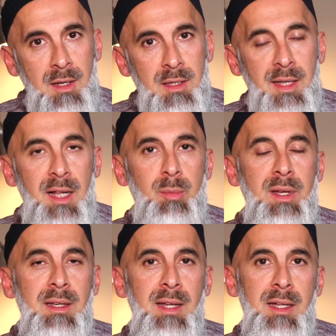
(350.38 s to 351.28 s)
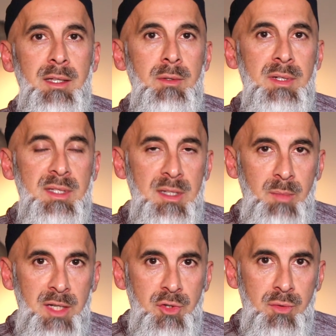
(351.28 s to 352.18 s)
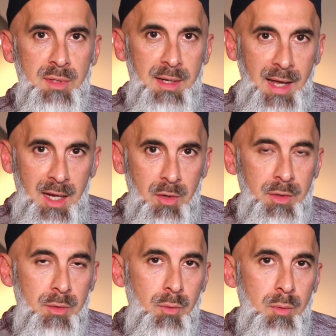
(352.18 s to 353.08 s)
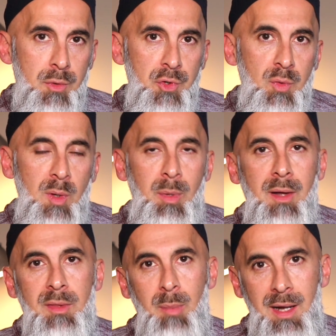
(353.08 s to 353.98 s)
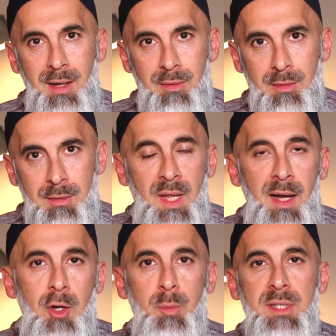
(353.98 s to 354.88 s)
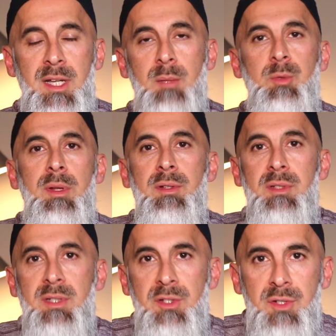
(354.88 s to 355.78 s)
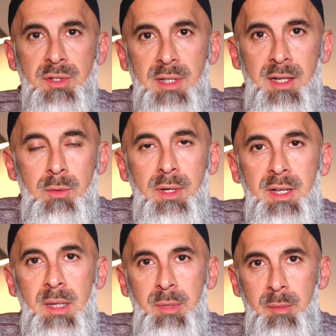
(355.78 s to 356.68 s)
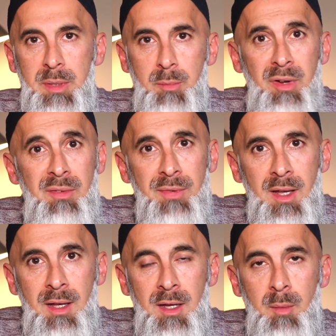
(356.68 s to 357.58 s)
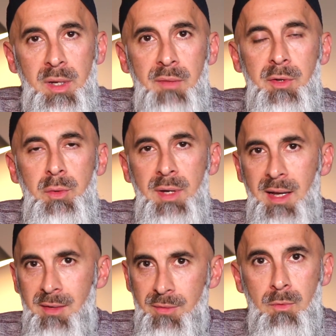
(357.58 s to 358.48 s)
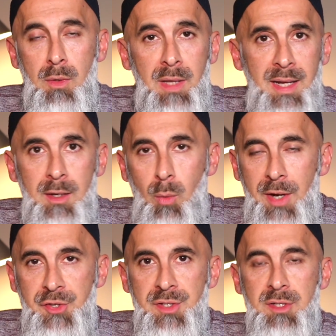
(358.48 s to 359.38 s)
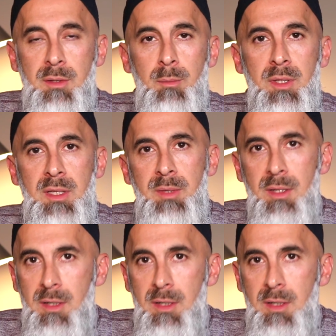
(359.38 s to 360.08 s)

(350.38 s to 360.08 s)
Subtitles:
that help connect you and cement you, that anchor you and root you upon the path. I hope this helps, brothers and sisters. I do want to keep it a bit brief, but if you do have related questions, put them in the